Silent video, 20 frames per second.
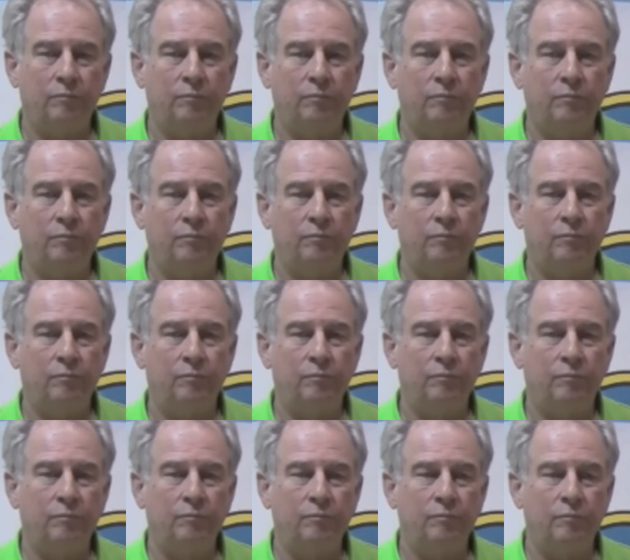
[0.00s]

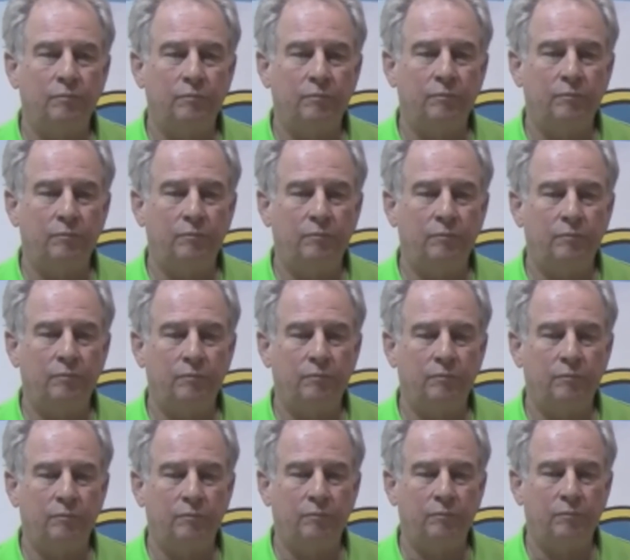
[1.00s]

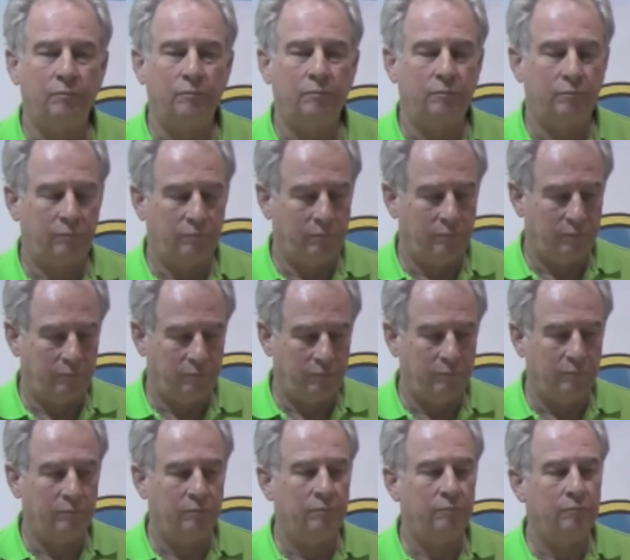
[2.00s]

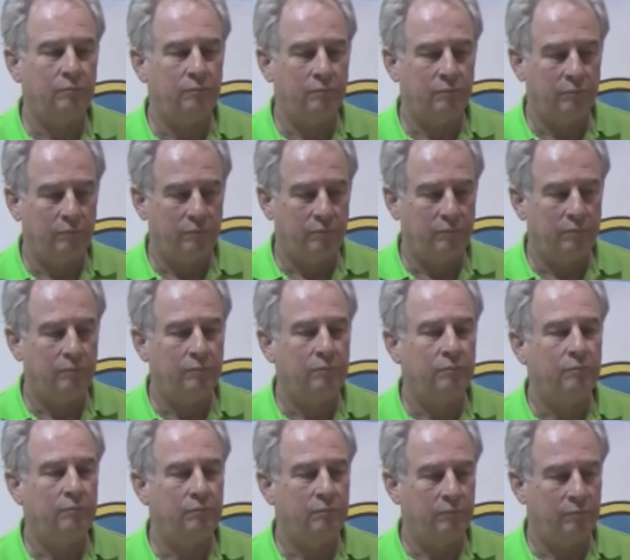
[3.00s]

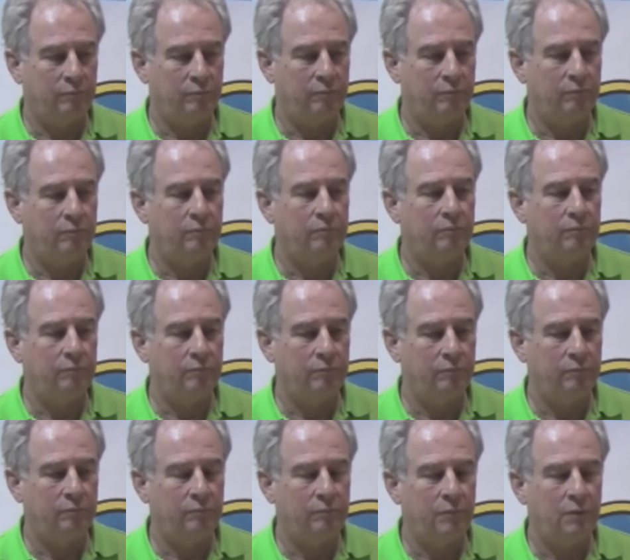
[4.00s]

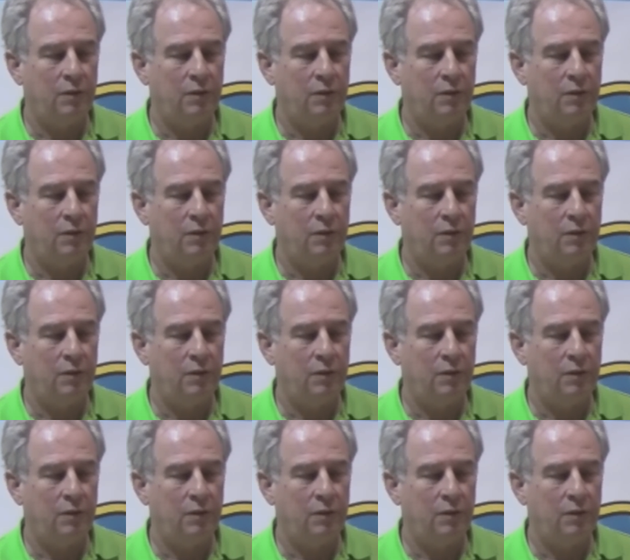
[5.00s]
(silent)